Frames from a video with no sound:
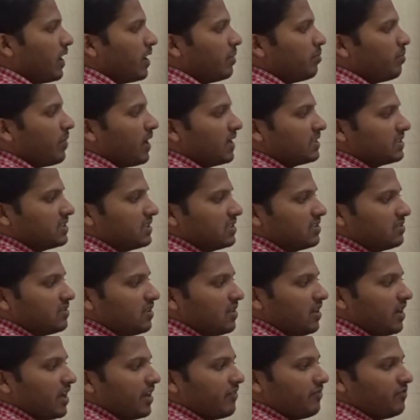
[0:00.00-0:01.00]
by passing the
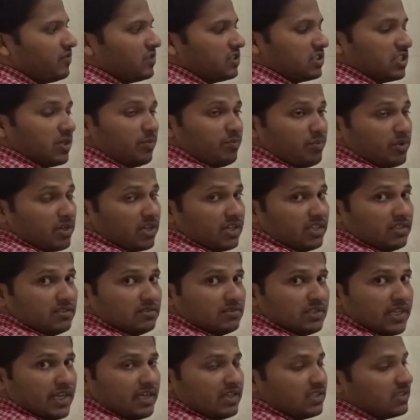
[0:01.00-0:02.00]
left subtree,
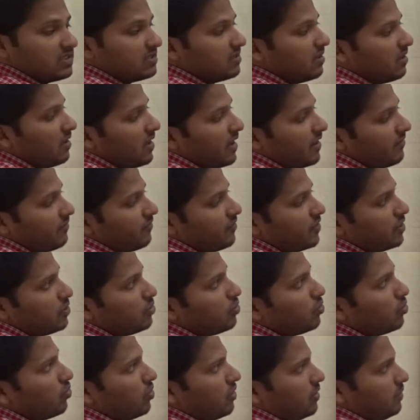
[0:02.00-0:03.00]
that is the left
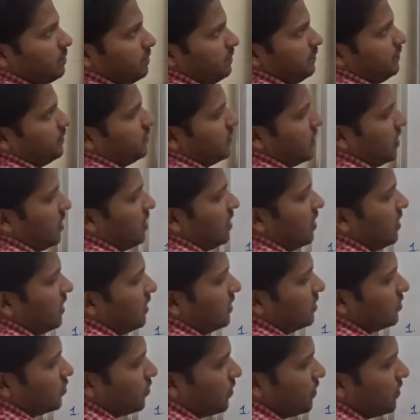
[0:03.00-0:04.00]
node.
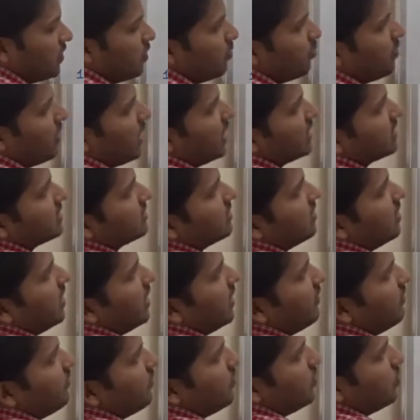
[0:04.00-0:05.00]
So we will pass the
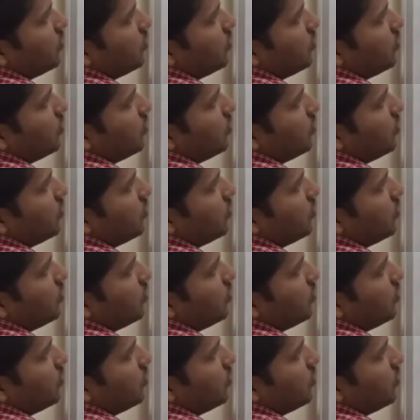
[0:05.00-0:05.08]
left